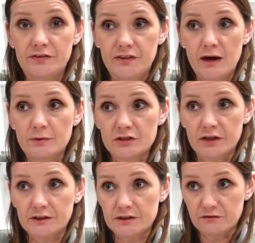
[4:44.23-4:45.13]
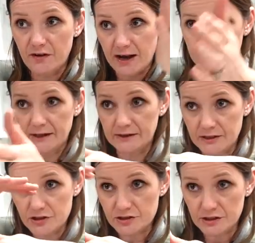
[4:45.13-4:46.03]
there was like this valley, and then
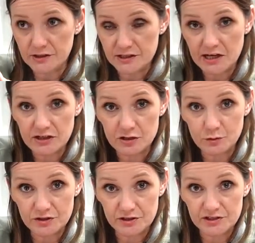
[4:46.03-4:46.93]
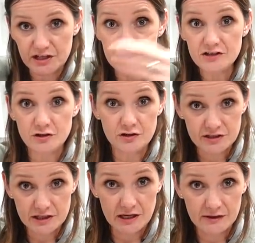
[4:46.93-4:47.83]
just in the centre was the sea, so you could
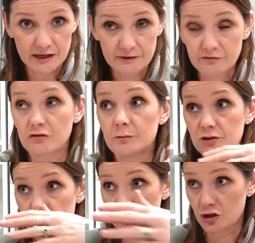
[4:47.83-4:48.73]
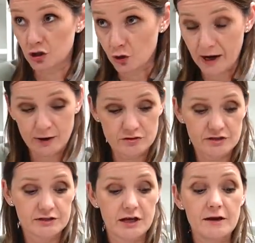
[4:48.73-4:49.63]
sit in their living room and just look out to
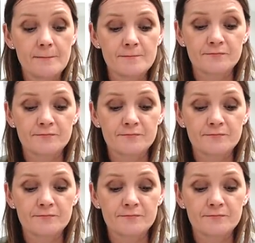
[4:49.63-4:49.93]
sea.